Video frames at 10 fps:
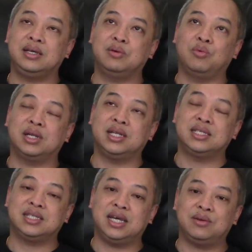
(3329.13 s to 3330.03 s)
What they
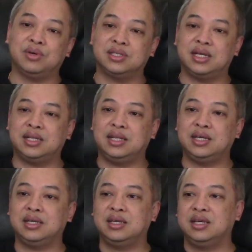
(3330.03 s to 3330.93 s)
said was that
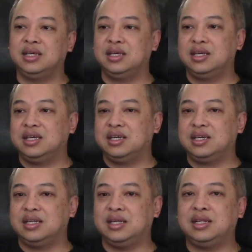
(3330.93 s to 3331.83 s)
they
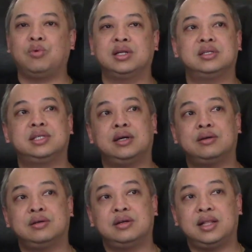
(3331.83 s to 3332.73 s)
didn't want to tell
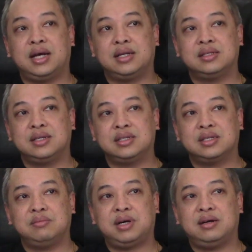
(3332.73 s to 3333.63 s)
her a lot of things
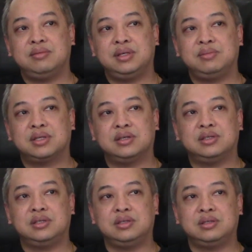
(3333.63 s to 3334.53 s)
about me because
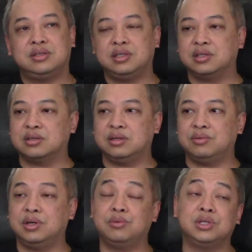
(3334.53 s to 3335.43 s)
she's gonna
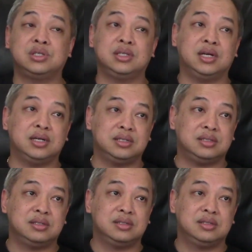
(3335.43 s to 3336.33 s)
worry what she
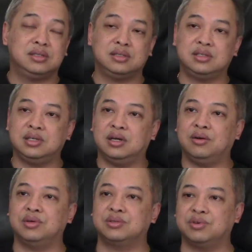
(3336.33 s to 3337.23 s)
does. She
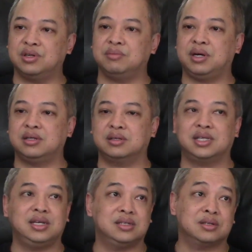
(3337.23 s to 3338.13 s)
always worried about her
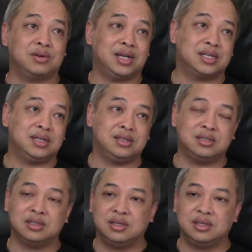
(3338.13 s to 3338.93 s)
kids or grandkids.